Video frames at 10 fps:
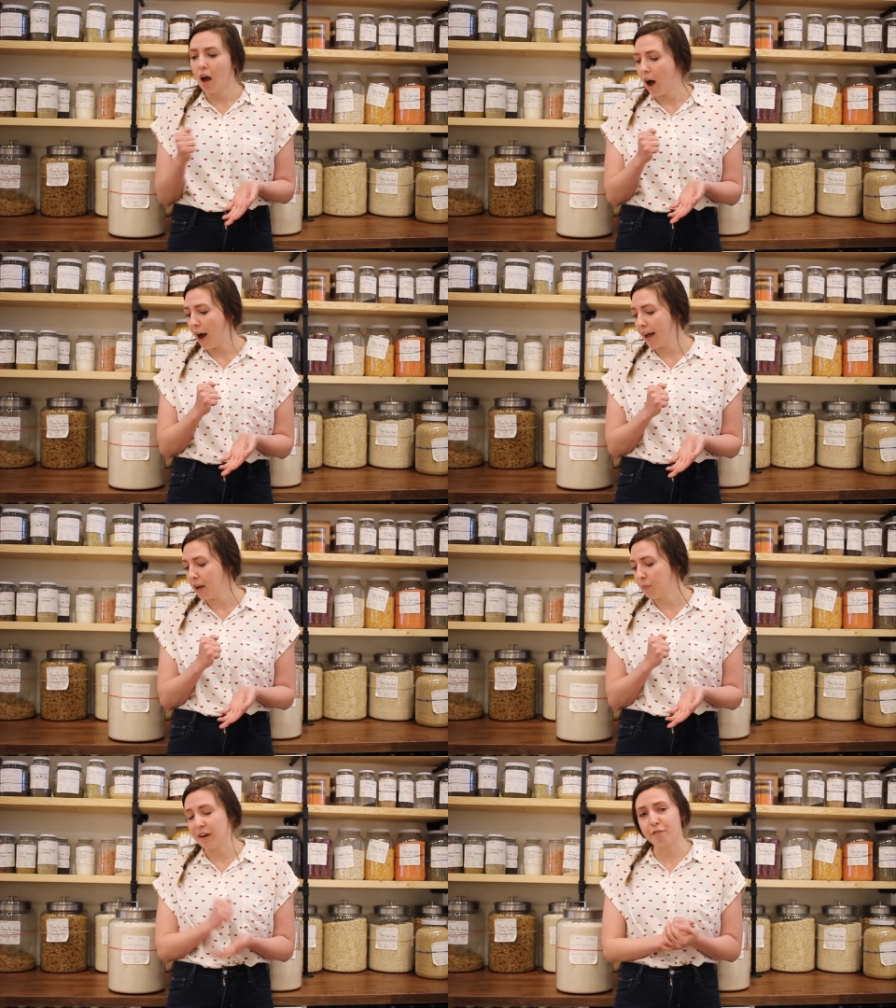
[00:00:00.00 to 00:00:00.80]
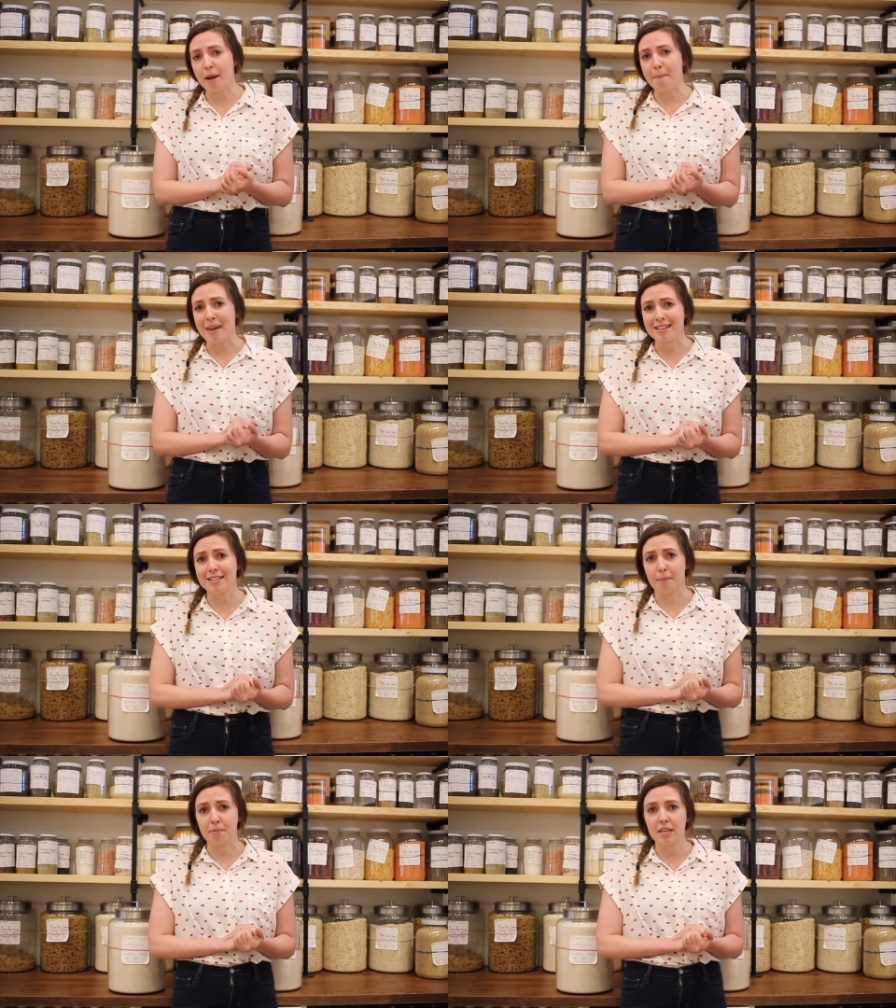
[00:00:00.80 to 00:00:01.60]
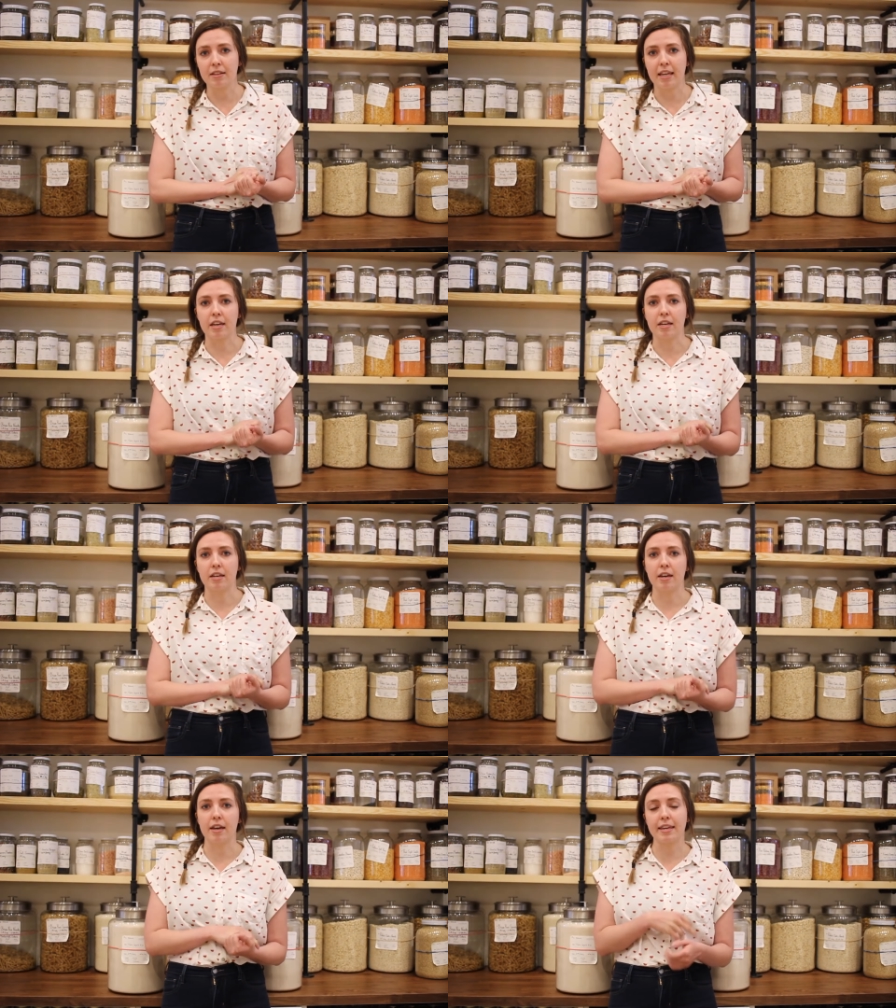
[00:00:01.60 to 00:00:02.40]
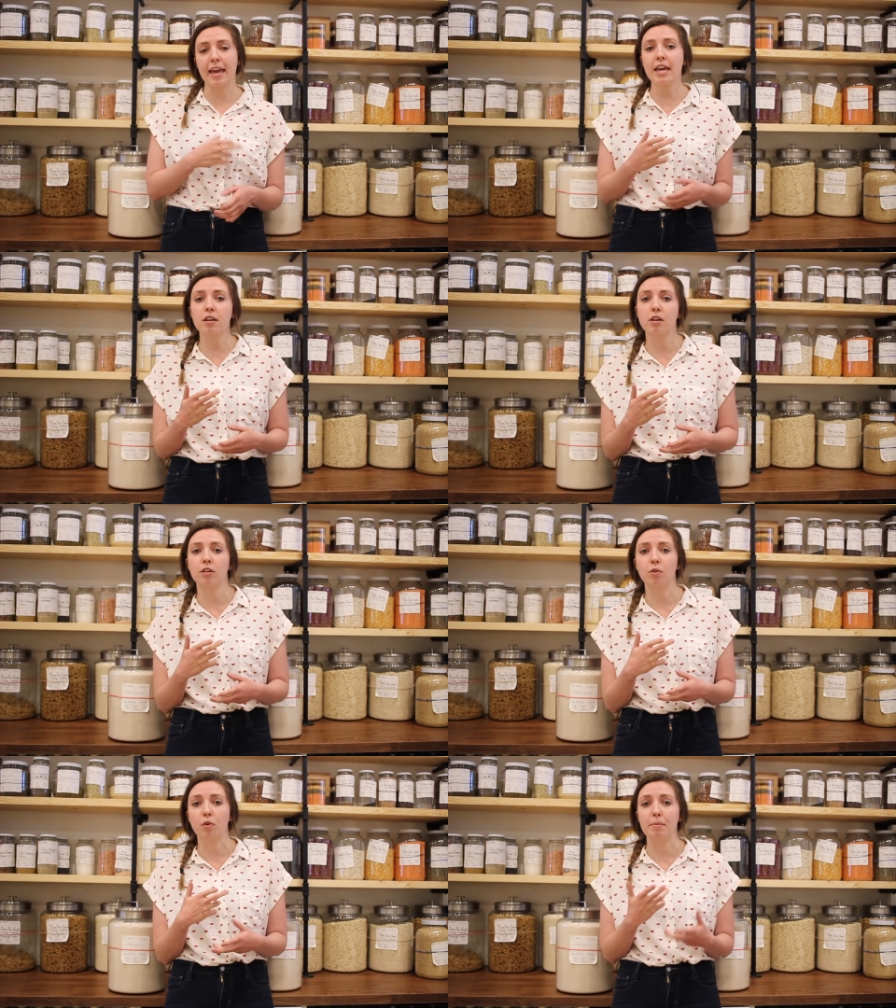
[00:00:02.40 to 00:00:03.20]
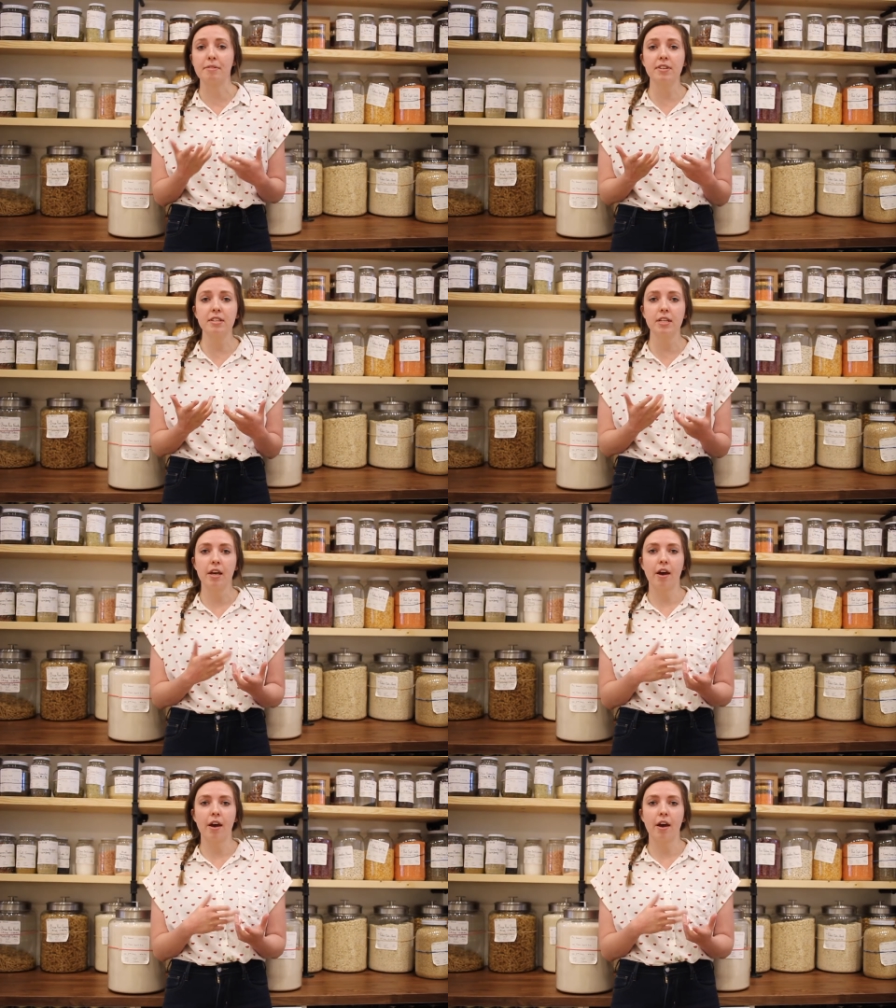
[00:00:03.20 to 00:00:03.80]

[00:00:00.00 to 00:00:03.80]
Whenever I make something like a cake or muffins,